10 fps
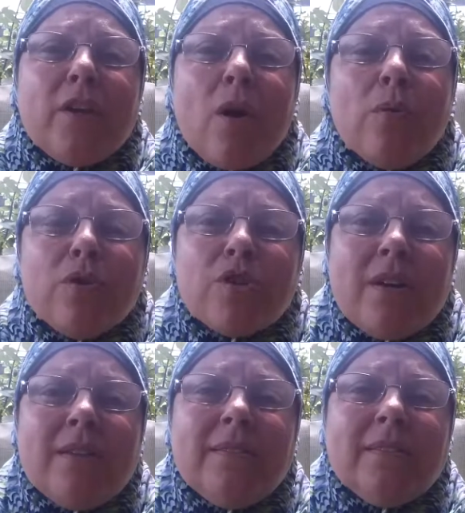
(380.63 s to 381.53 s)

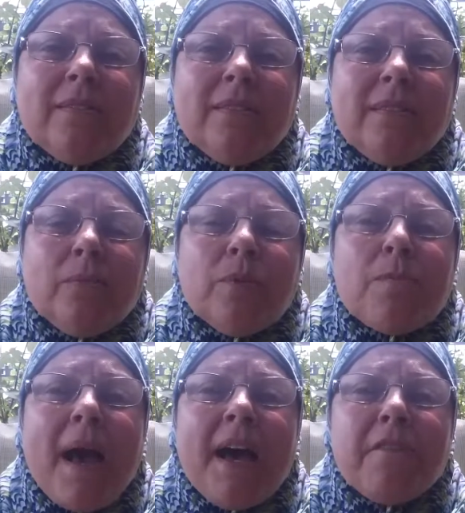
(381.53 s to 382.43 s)
culture was
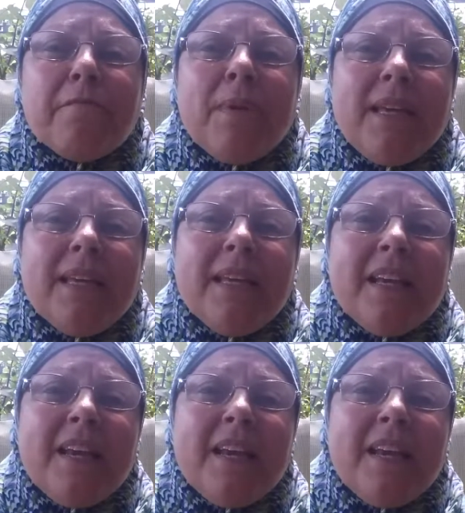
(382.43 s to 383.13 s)
part of me,